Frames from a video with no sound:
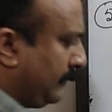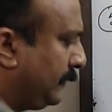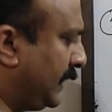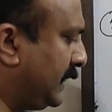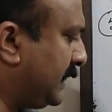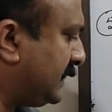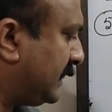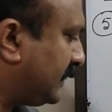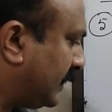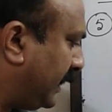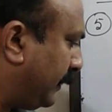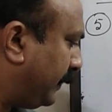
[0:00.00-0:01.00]
Minus
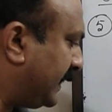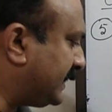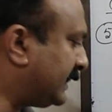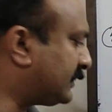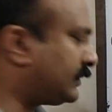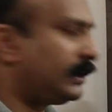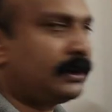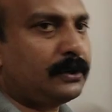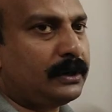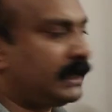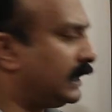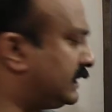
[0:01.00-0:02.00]
x square plus x square
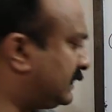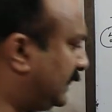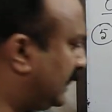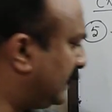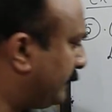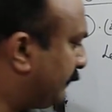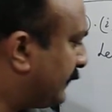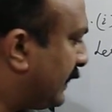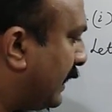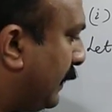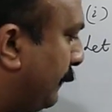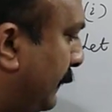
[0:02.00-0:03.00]
got cancelled.
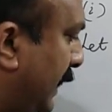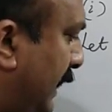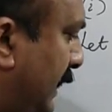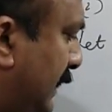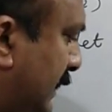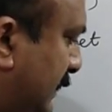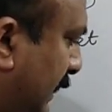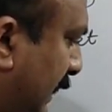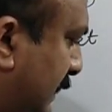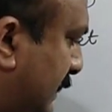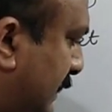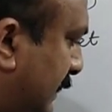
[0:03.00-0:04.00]
Minus
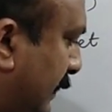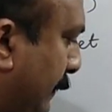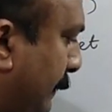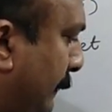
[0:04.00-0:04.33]
x.